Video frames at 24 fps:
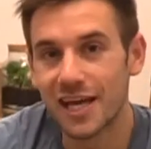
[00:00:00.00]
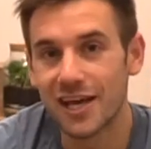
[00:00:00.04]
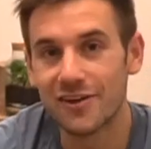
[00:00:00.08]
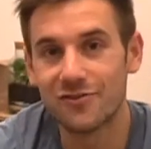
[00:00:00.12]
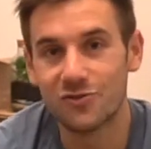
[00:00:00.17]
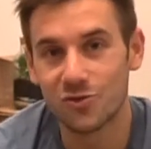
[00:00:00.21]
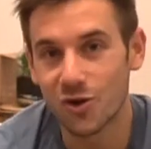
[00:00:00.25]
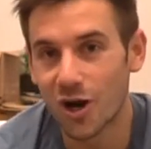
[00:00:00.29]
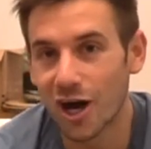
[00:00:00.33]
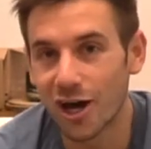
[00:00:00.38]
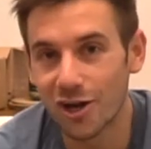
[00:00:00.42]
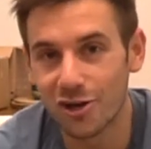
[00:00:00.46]

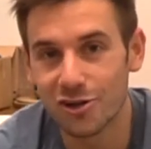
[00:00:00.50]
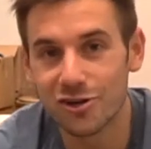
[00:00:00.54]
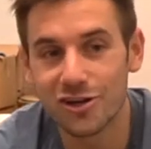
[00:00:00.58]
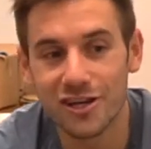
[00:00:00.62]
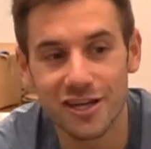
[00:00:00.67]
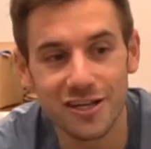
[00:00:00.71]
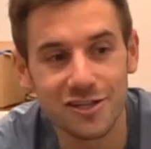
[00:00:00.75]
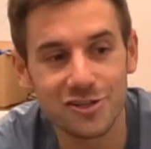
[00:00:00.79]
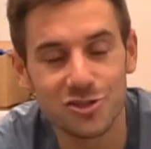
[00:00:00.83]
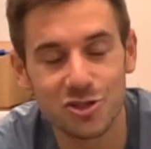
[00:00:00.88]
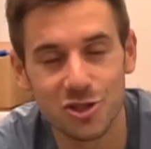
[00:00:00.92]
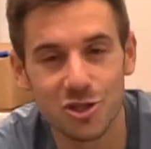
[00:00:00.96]
If you are
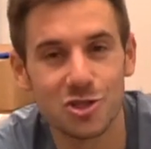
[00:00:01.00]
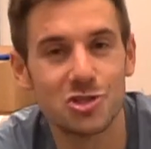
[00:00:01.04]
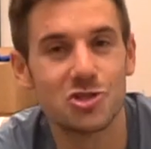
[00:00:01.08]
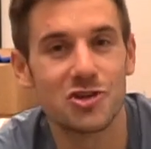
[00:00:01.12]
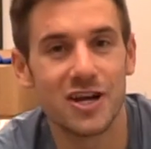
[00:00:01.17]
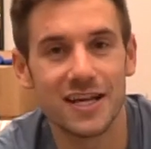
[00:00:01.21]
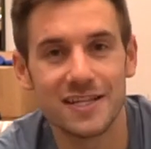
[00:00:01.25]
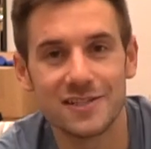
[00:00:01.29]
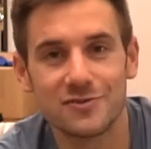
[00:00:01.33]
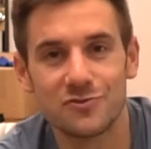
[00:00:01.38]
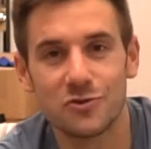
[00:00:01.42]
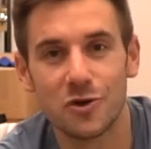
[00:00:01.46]
looking to
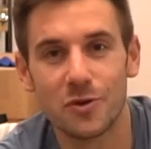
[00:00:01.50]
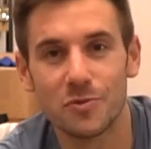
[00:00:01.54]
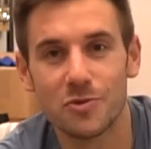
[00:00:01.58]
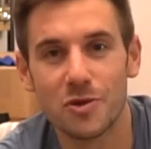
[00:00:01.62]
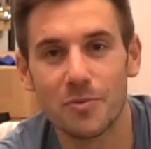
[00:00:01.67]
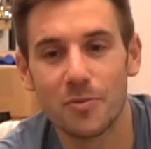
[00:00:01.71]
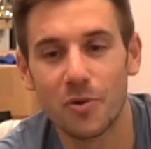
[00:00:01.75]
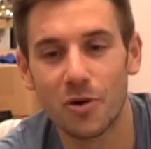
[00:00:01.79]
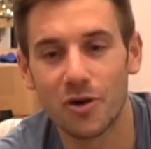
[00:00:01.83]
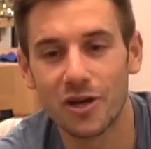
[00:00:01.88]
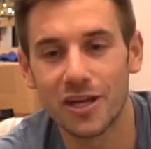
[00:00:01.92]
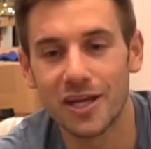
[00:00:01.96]
transform
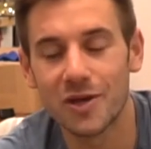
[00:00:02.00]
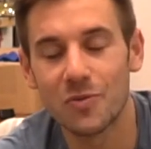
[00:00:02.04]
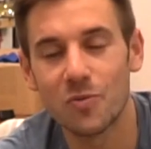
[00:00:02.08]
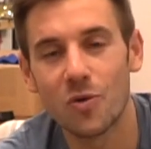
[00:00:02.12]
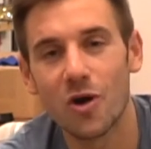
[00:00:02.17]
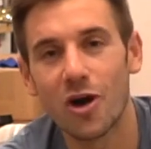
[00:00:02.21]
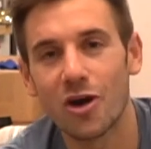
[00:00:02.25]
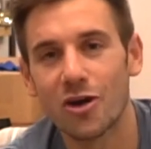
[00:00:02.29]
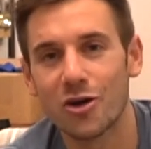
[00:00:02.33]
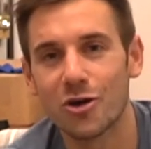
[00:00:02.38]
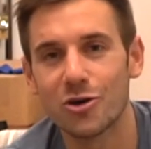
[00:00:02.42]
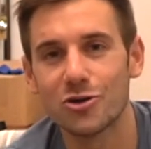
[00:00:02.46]
your body,
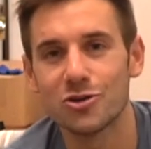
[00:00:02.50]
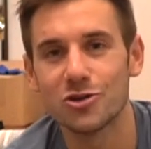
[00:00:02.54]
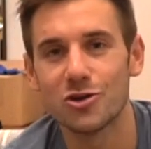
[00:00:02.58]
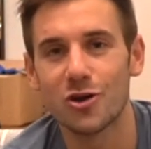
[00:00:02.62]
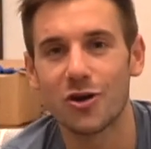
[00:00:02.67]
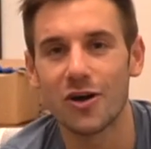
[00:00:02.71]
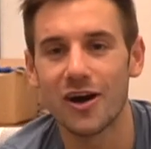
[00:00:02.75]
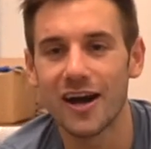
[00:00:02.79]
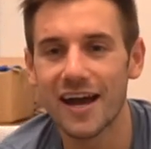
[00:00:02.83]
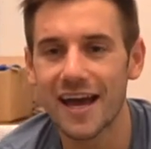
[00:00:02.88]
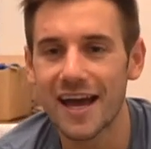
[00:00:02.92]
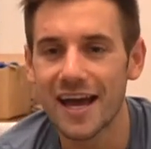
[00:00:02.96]
work on
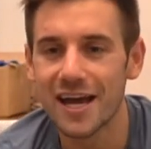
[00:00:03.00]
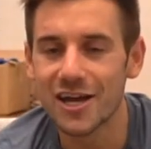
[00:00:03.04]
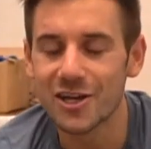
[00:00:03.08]
your